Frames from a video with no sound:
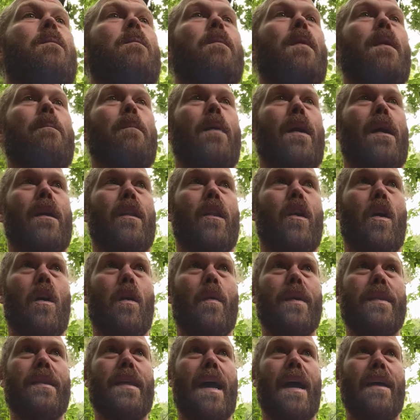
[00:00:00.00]
But along
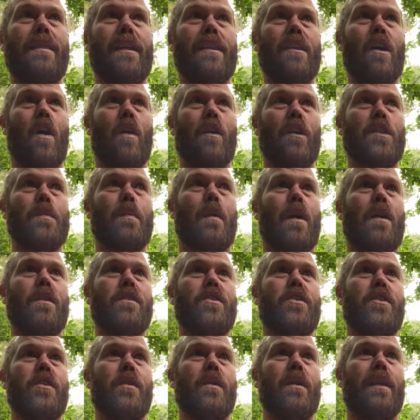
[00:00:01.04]
with that, I think the hardest part
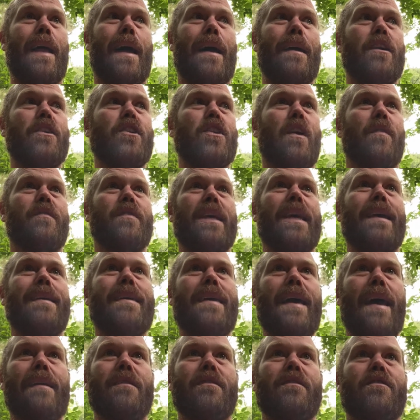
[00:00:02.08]
to allow yourself to
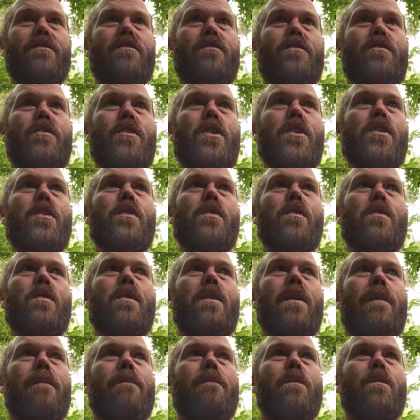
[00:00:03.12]
get to
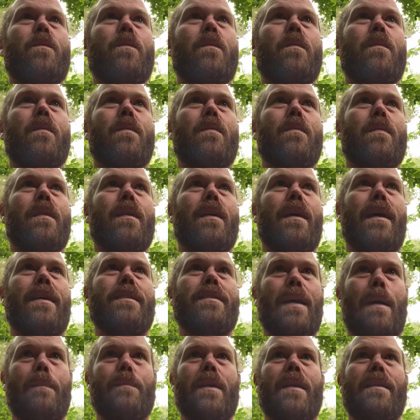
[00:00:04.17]

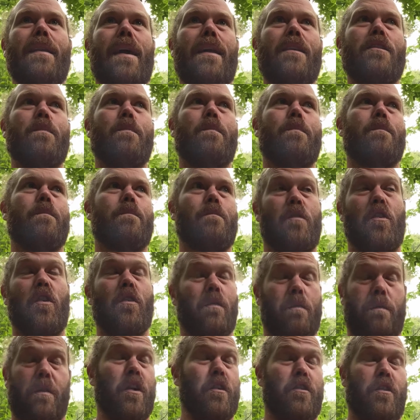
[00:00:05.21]
accepting that
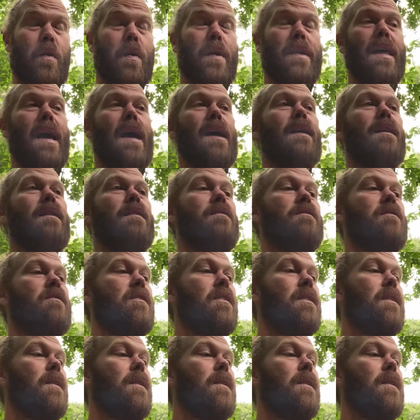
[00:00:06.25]
you're doing that is